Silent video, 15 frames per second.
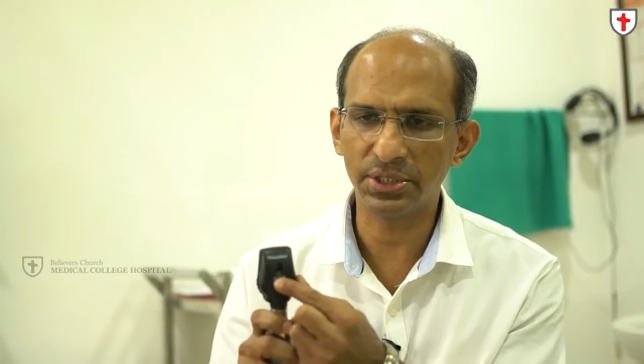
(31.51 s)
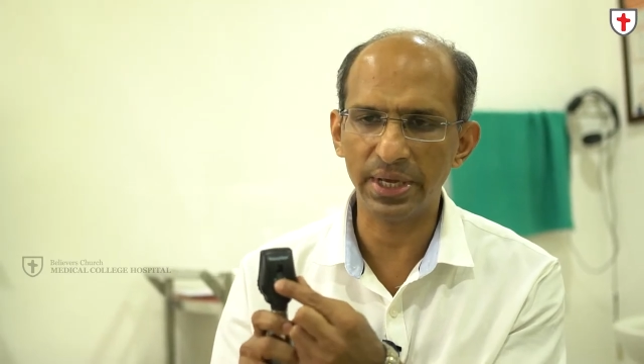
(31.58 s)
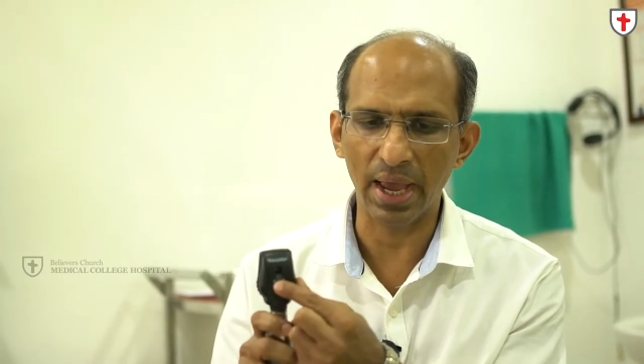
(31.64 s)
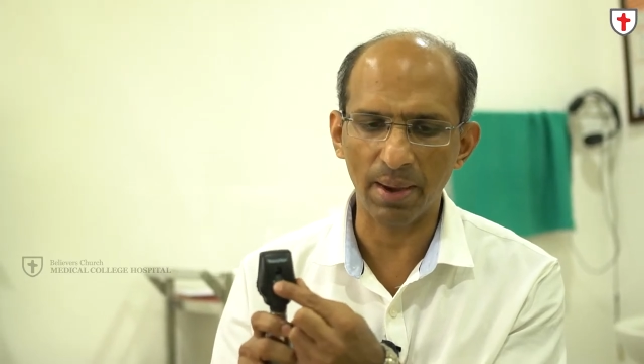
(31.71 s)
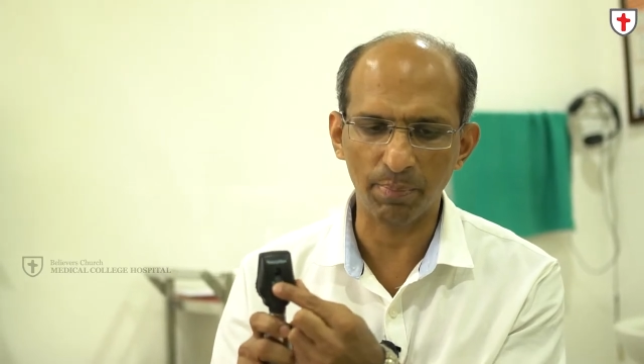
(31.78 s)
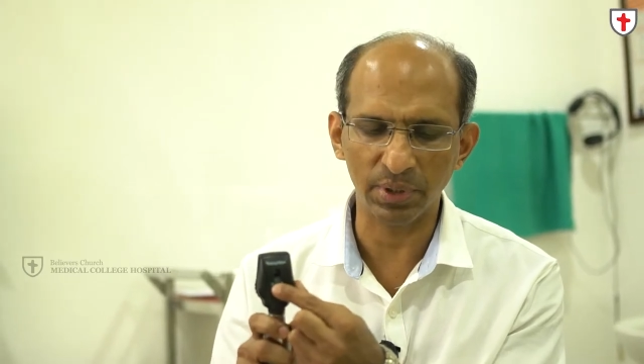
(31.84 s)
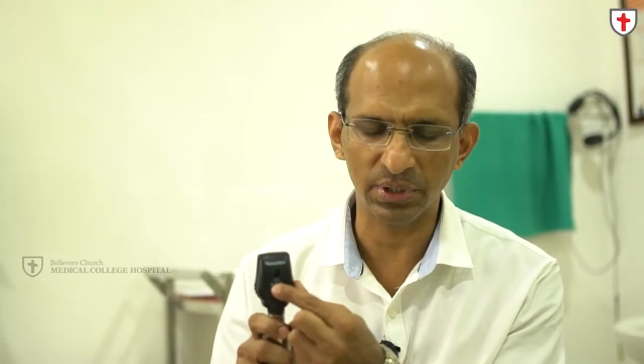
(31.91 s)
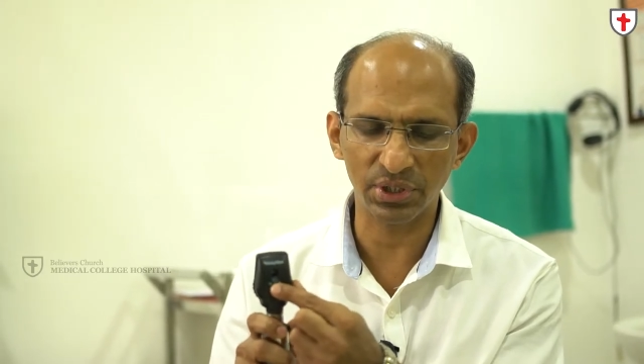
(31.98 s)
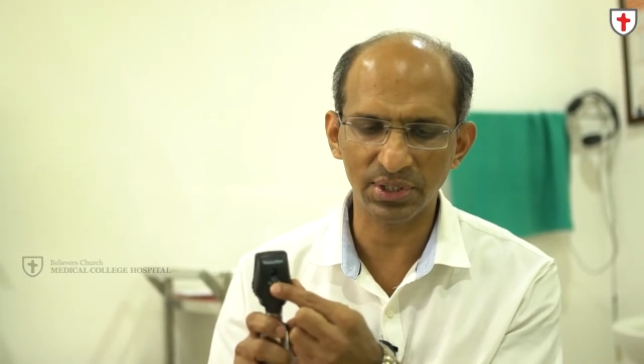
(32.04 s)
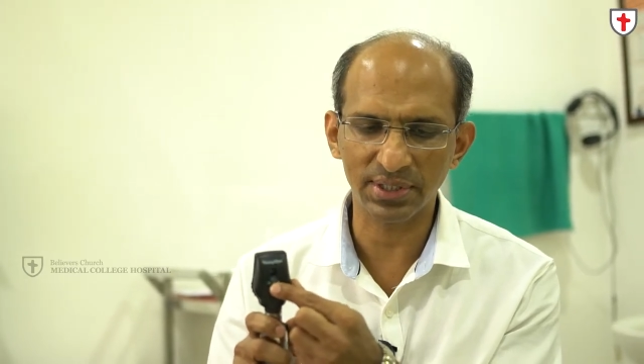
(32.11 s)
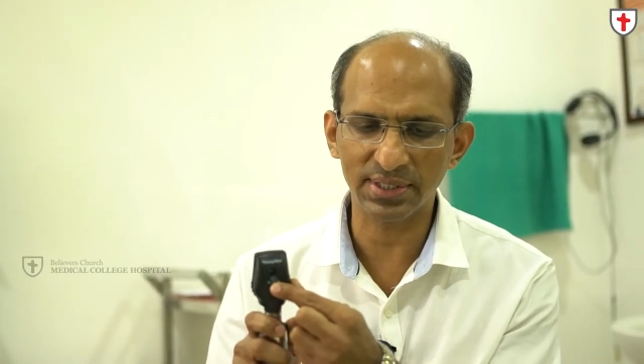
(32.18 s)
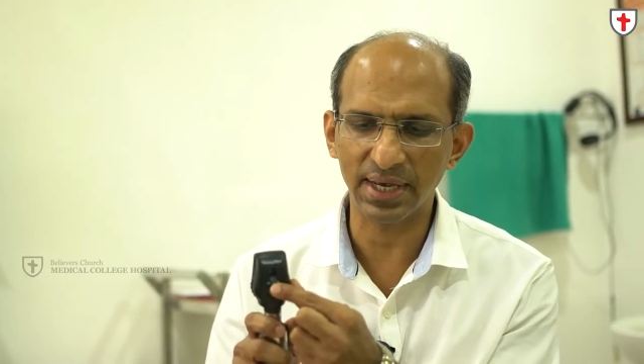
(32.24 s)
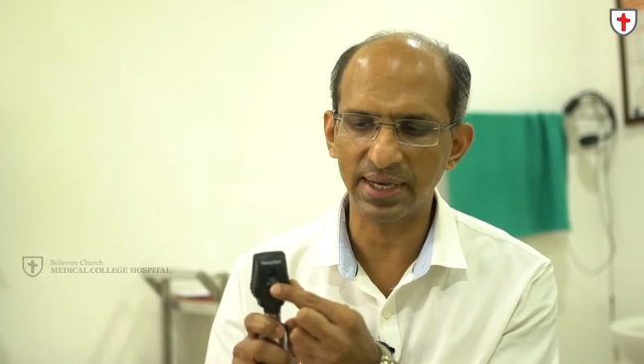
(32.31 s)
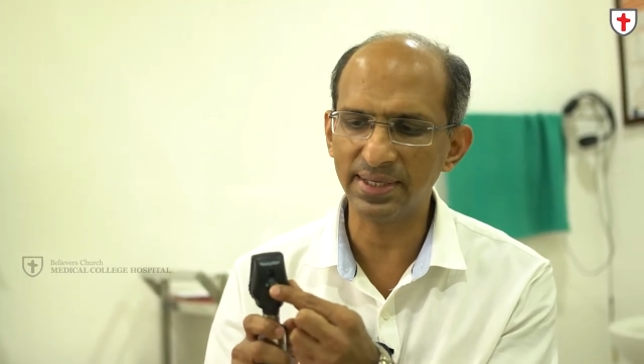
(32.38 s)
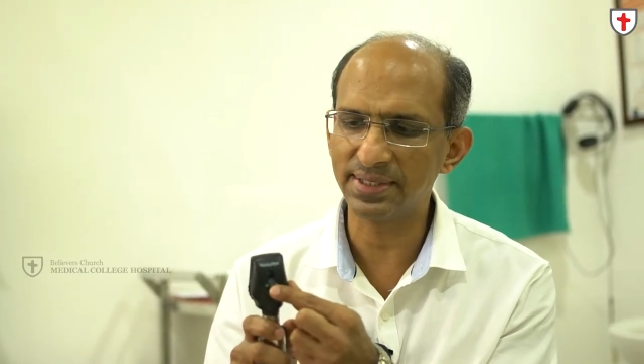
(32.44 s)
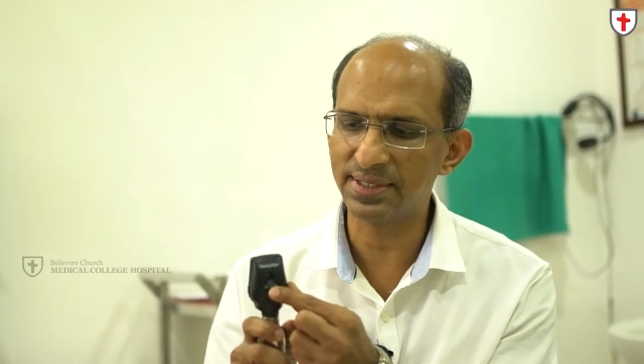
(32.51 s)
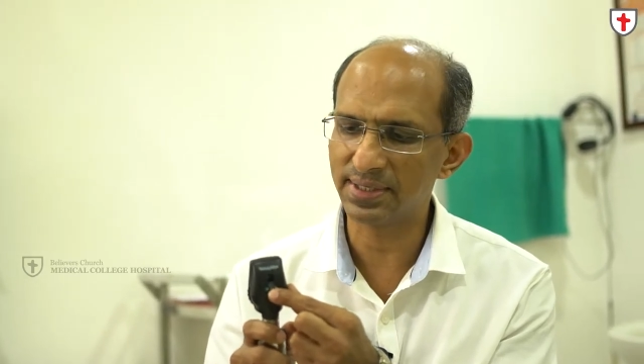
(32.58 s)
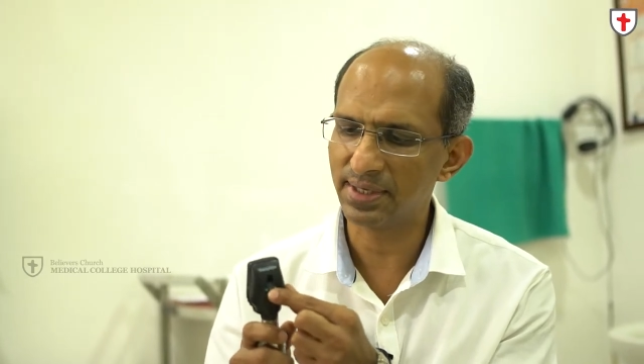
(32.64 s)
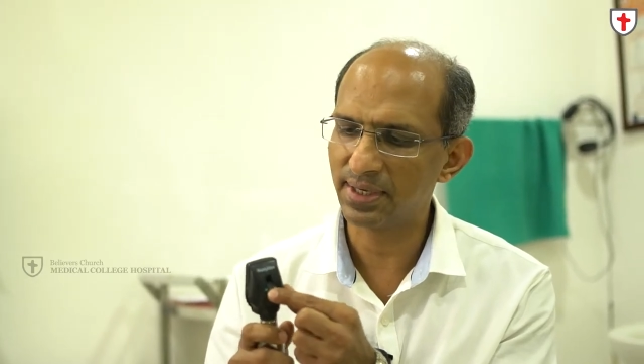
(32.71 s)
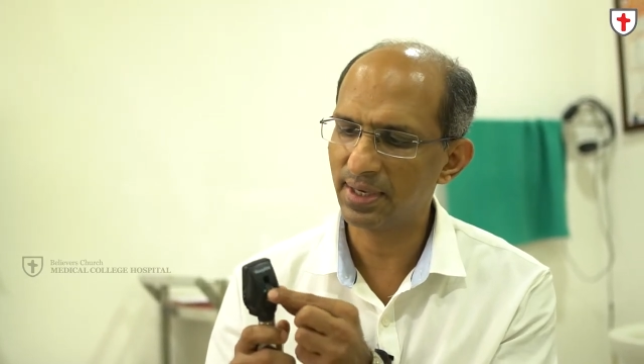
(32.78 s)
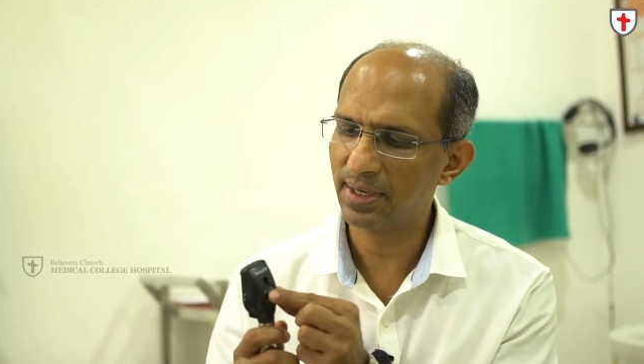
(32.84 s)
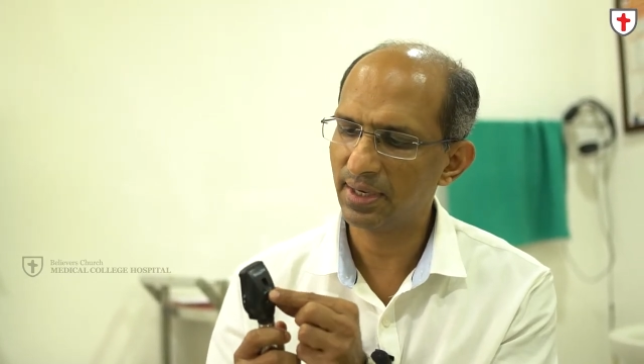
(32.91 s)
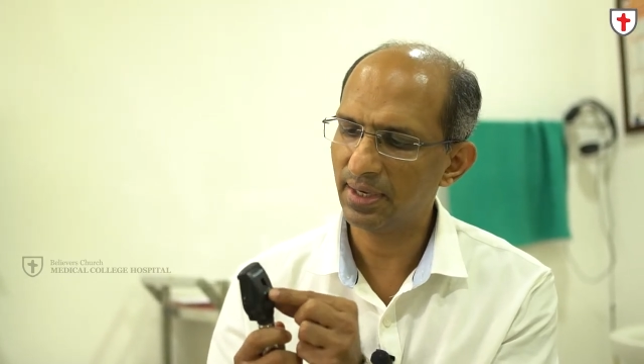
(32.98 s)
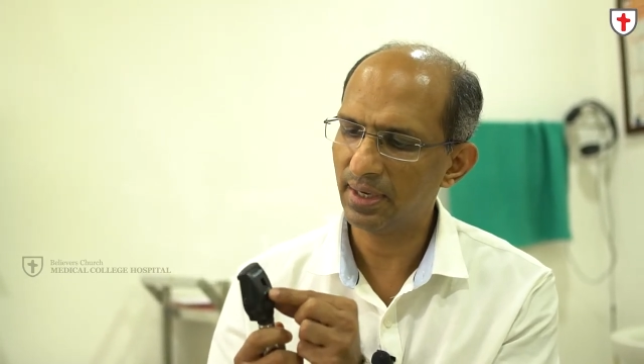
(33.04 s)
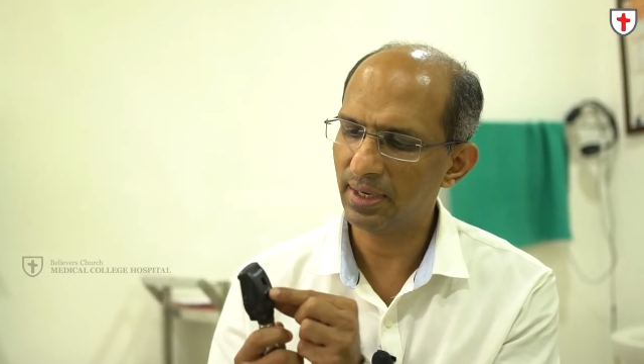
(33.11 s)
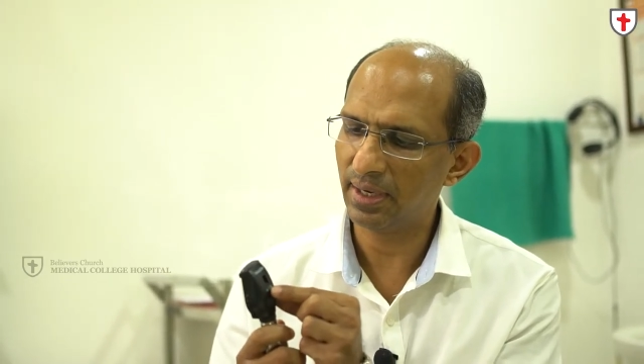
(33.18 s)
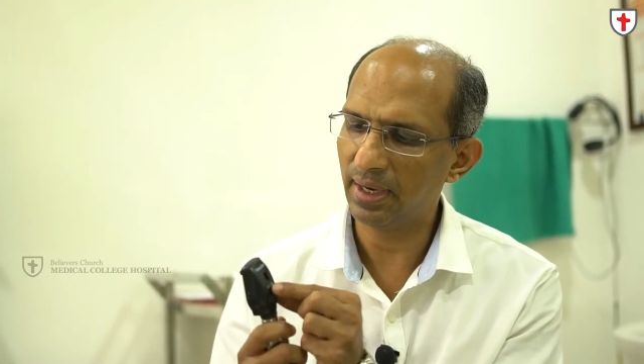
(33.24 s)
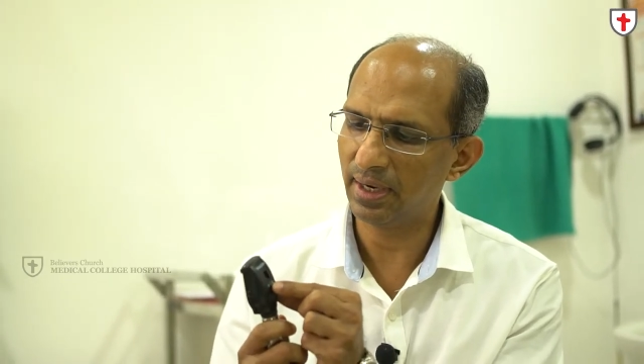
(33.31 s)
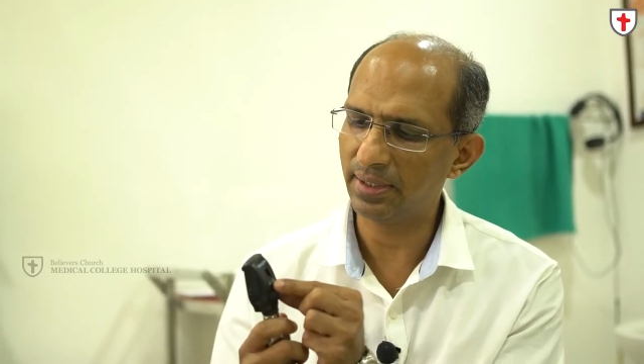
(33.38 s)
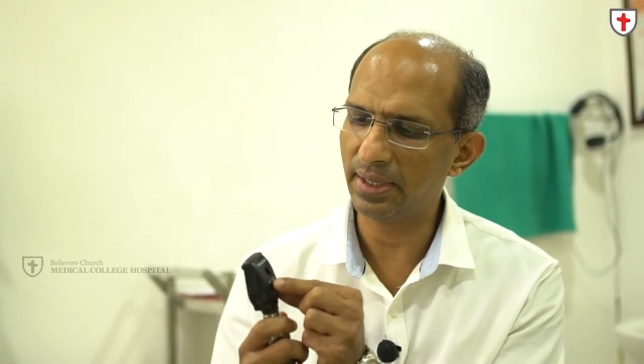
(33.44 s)
the aperture size
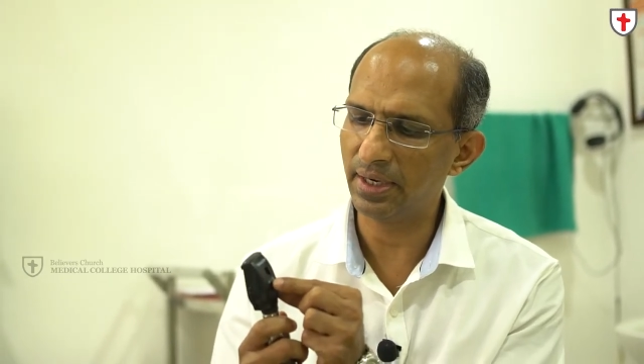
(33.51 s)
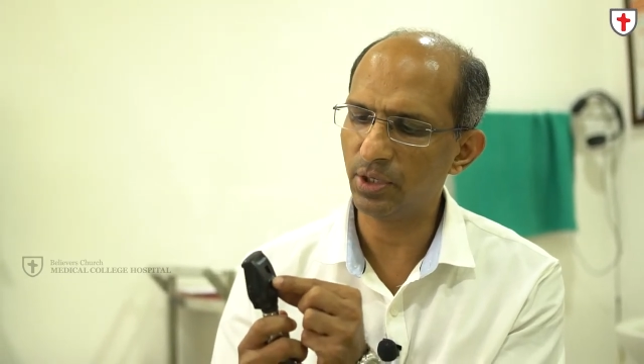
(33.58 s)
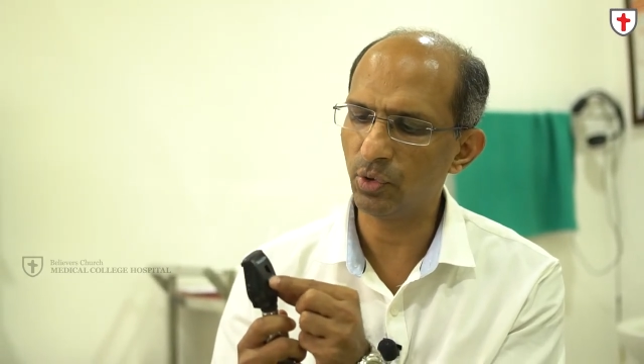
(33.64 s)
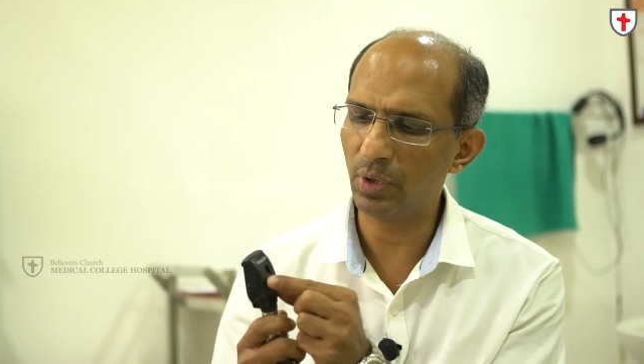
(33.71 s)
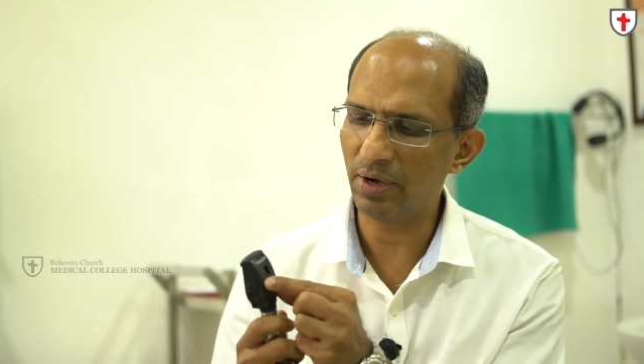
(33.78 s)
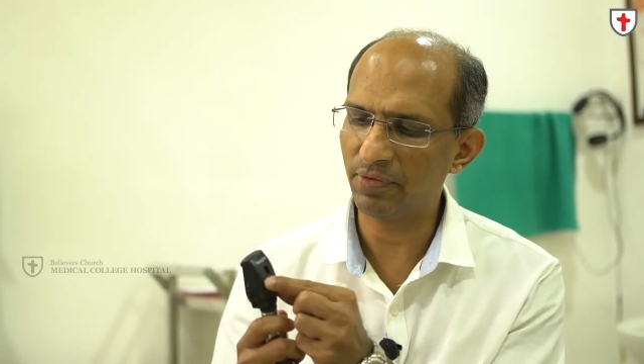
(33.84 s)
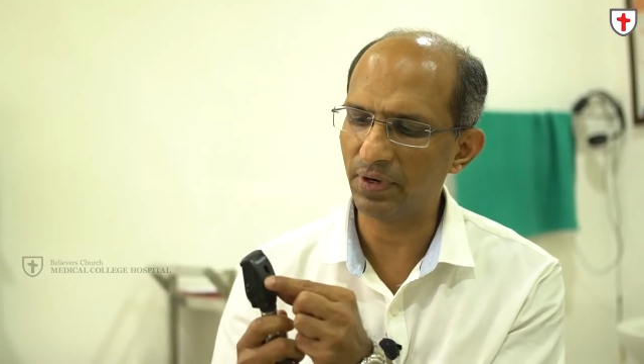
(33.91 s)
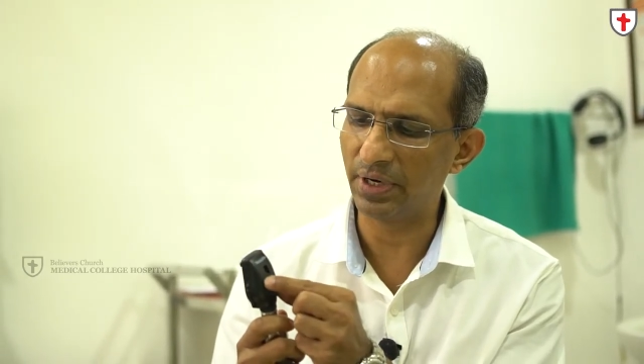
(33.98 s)
and then you have